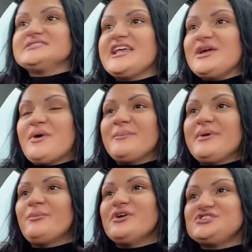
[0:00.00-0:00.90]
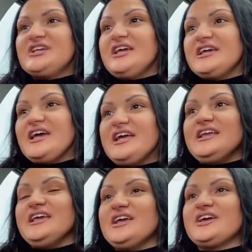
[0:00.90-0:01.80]
Has anyone been watching
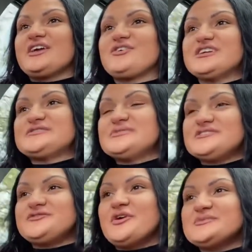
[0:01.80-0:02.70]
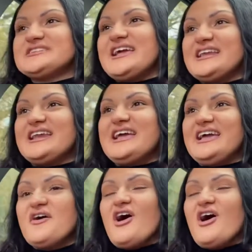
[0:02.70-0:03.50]
any Christmas films lately?